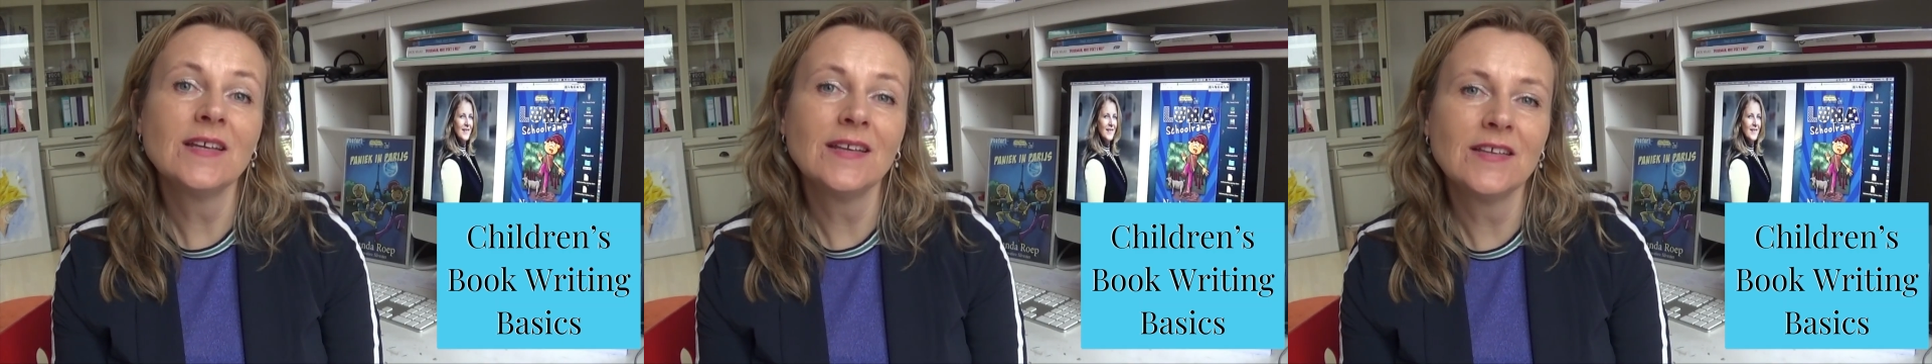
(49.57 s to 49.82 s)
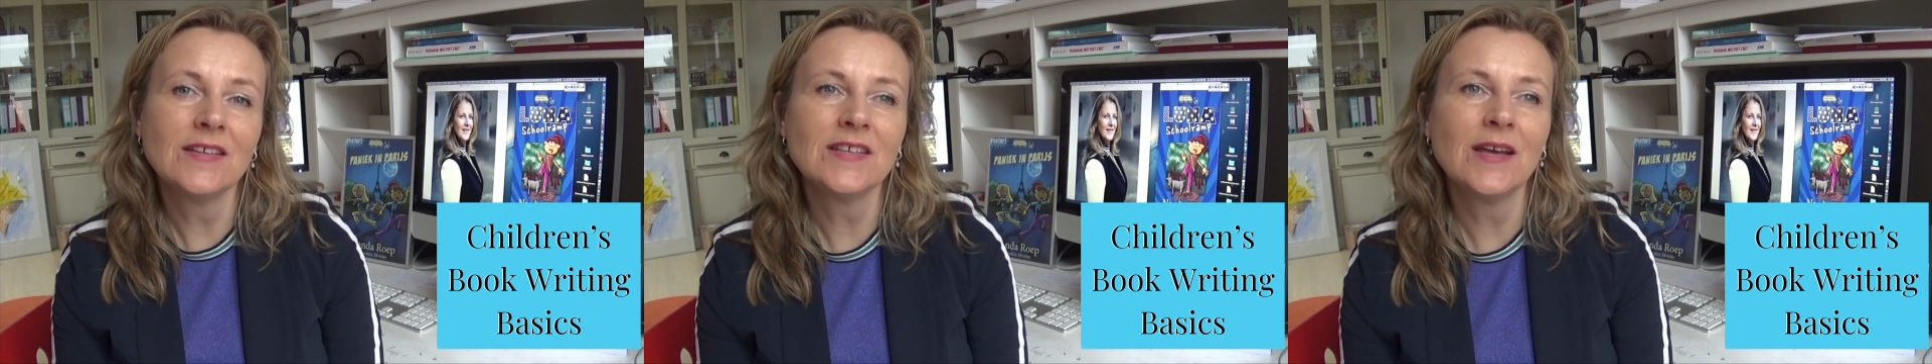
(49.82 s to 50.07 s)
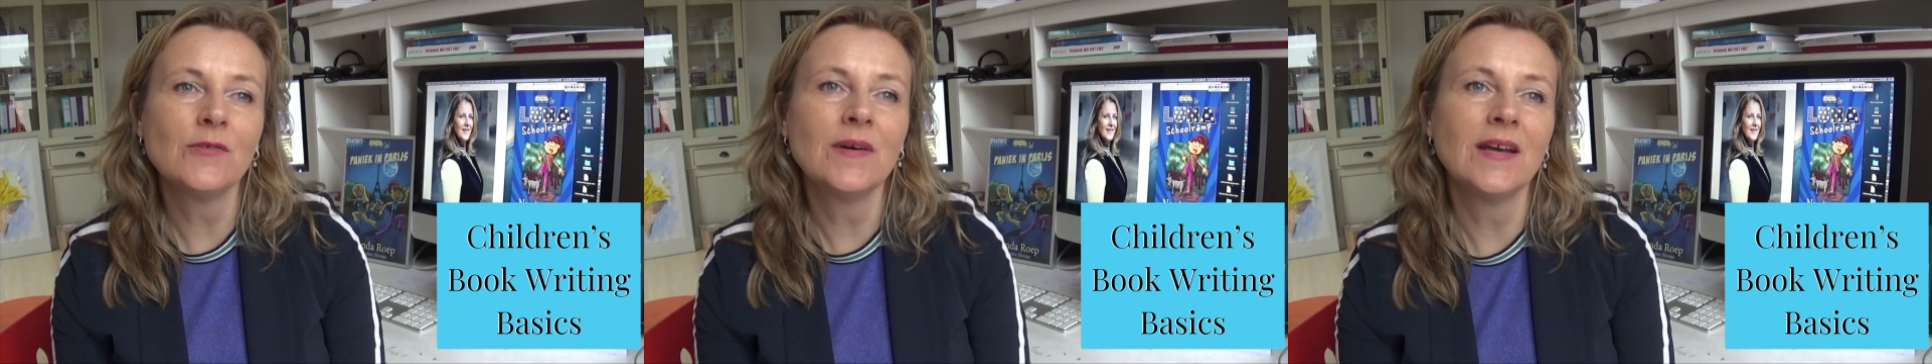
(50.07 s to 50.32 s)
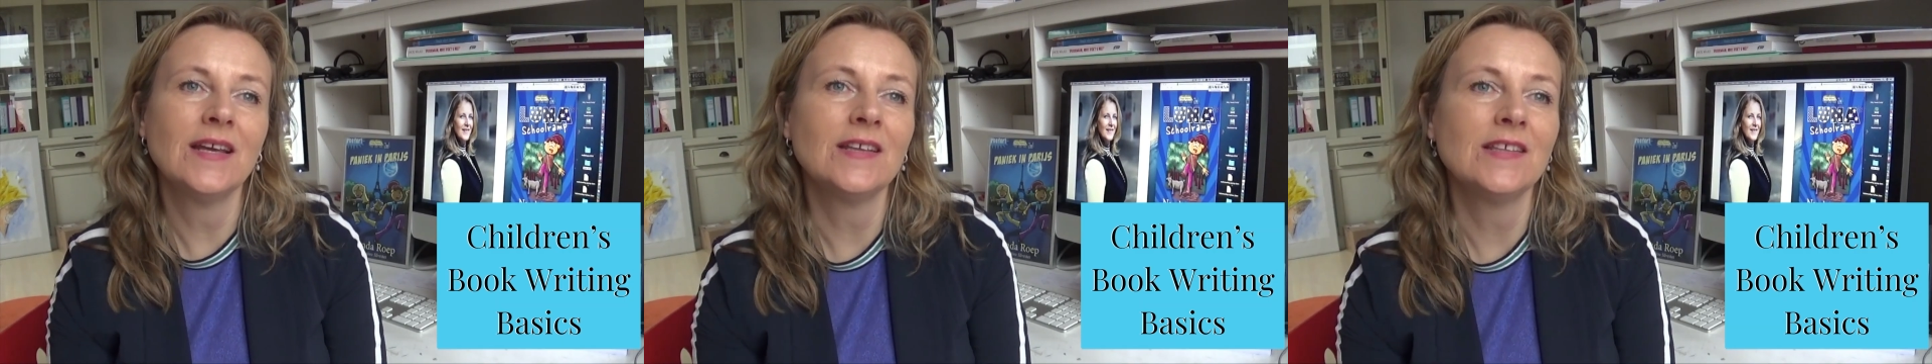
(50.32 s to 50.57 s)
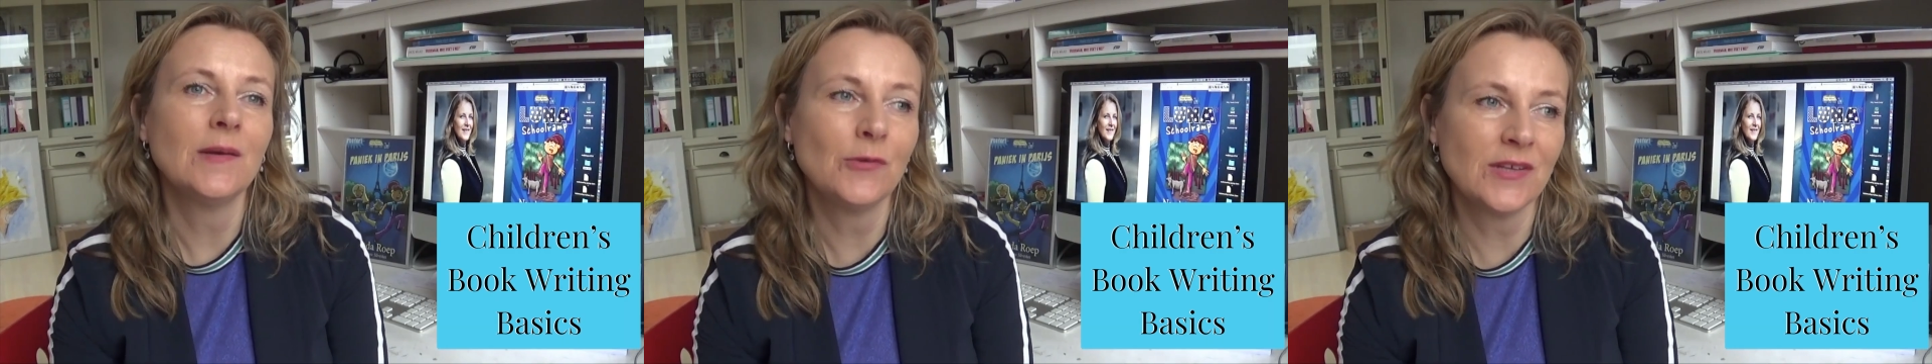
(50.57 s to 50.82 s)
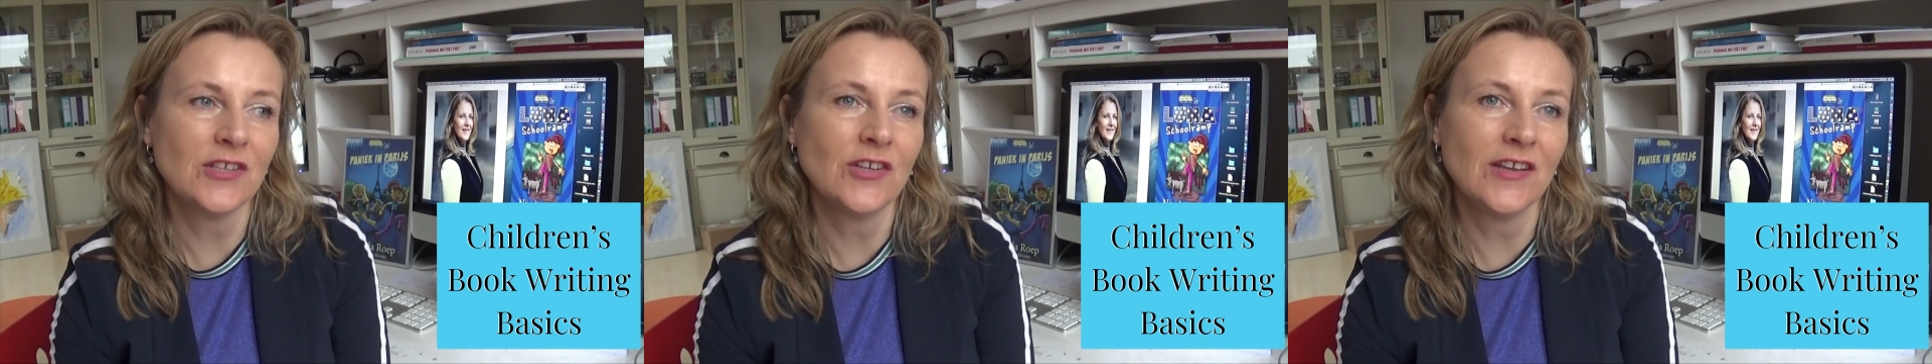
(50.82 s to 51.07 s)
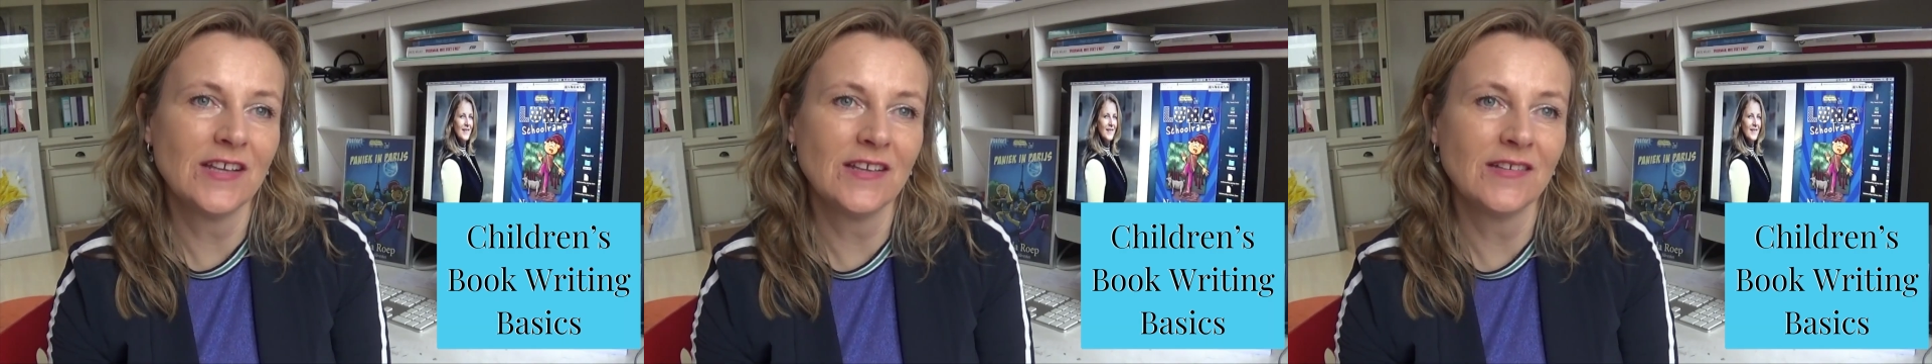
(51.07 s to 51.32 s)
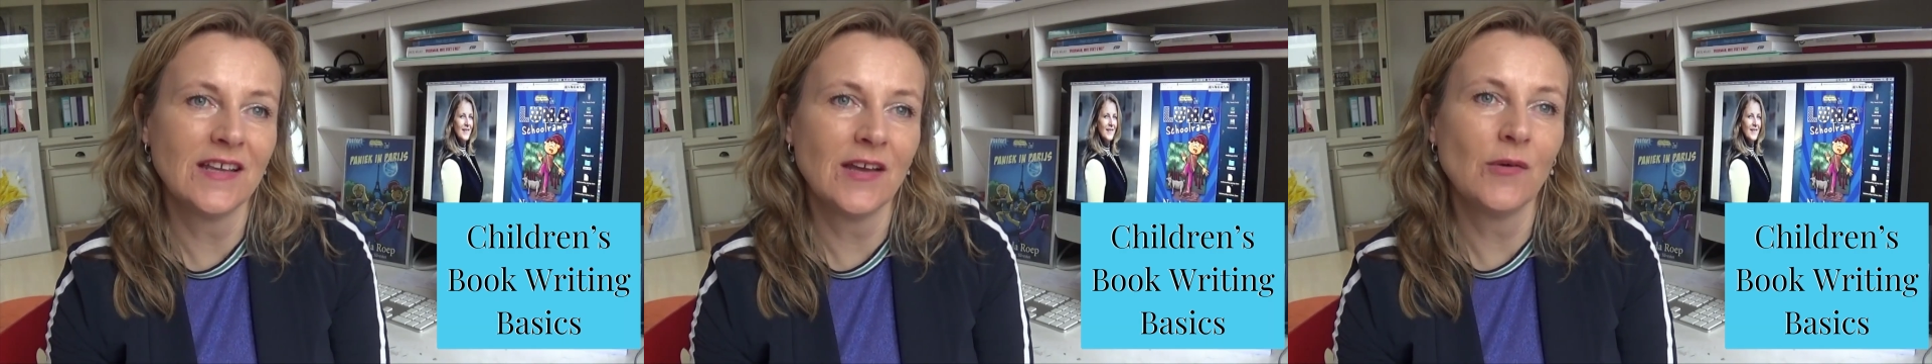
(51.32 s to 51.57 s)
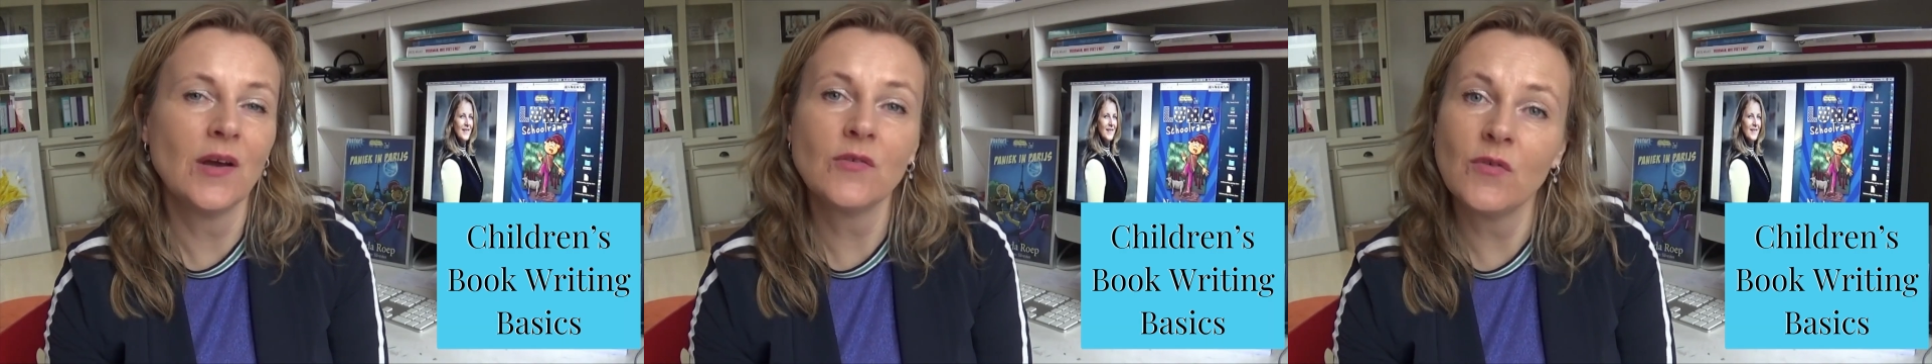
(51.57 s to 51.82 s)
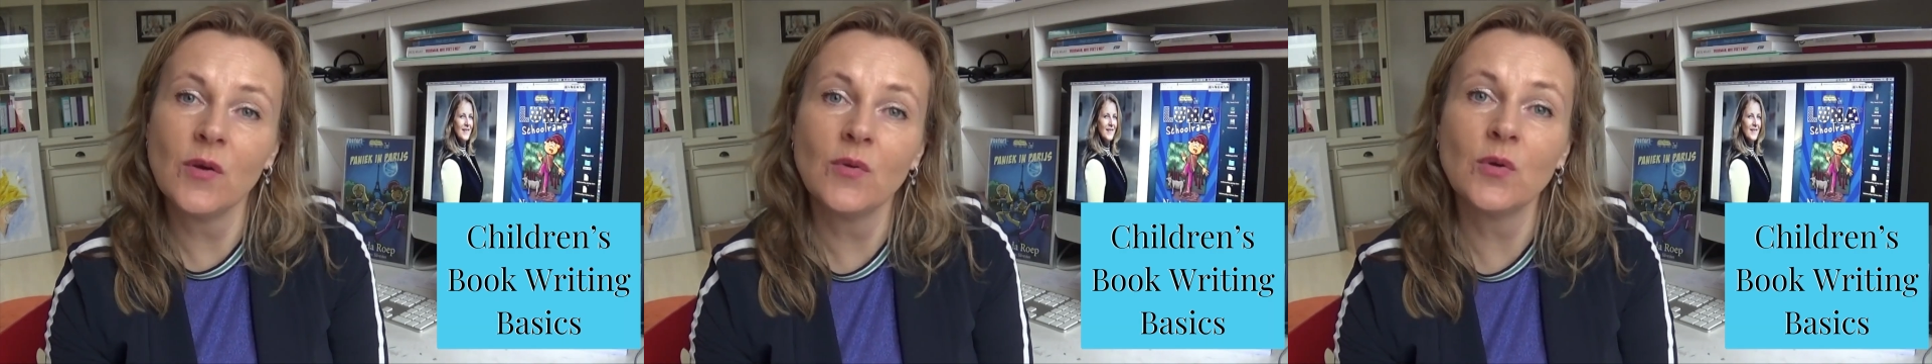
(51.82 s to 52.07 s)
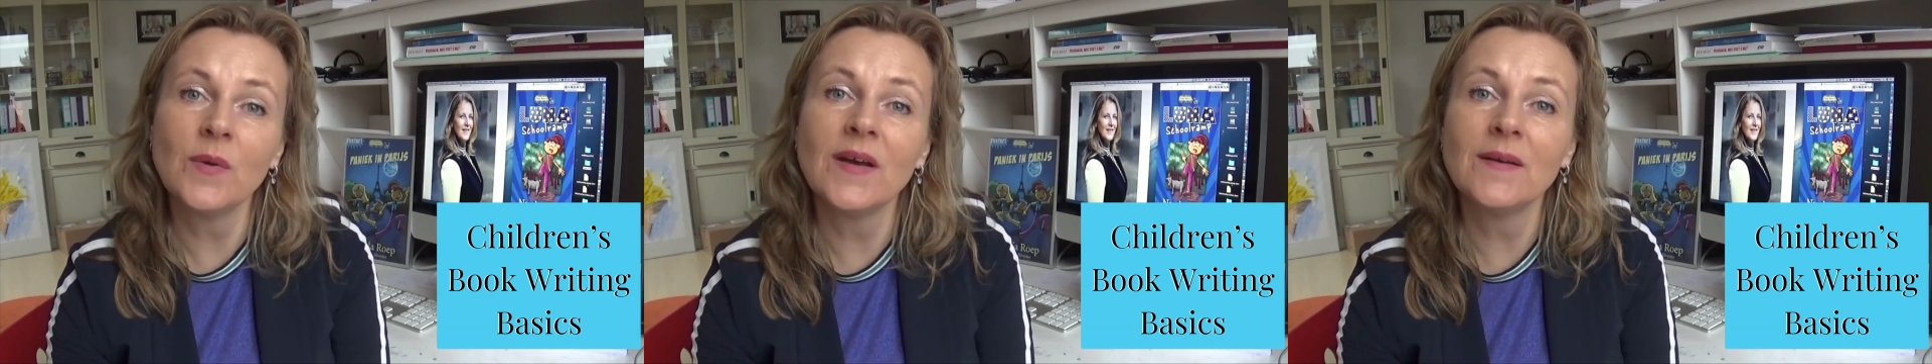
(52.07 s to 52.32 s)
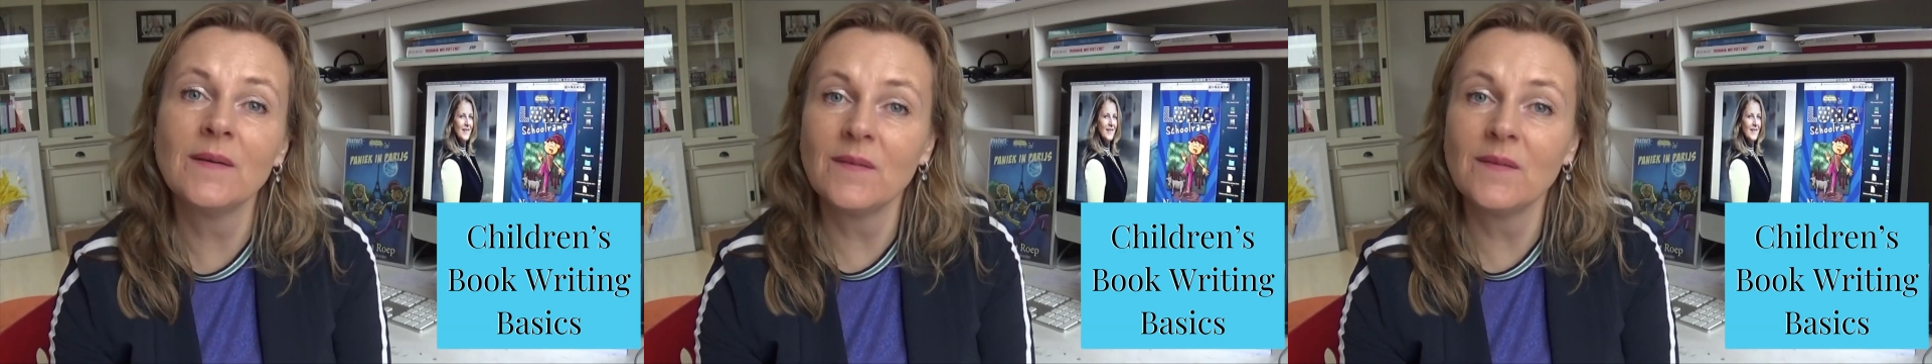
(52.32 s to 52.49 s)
it's definitely something you need to think about for a moment.